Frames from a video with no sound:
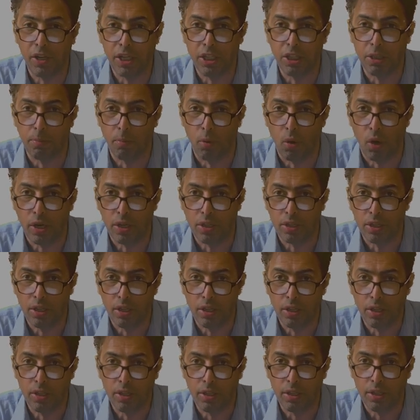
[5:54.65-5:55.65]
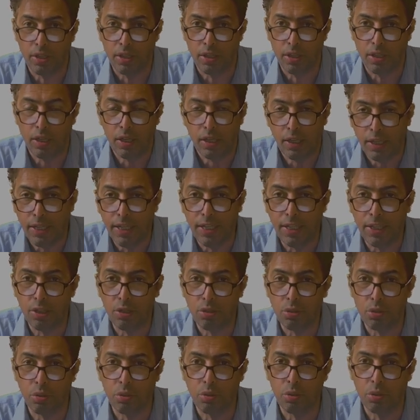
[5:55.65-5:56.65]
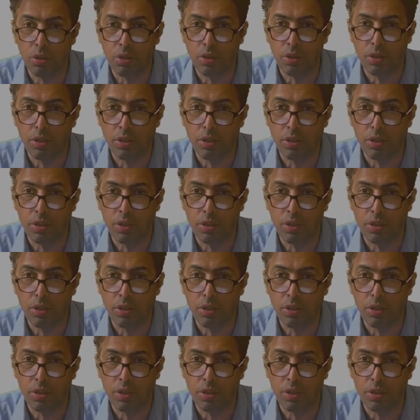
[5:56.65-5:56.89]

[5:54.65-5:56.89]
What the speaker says: ethmoid, leading to